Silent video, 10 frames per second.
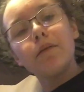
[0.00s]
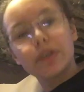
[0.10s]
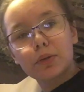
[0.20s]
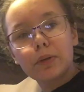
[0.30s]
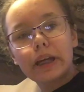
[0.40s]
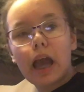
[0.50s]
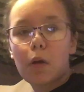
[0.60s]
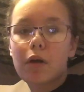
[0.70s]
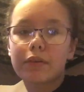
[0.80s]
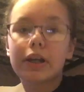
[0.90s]
Movie 3,
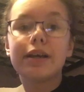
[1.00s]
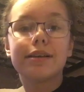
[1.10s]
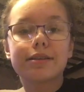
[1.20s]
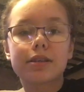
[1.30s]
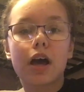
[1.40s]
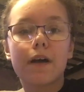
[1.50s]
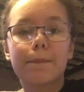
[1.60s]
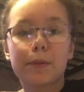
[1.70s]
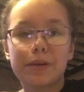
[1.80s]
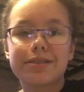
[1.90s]
however, is
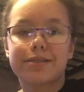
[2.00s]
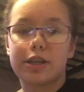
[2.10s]
the best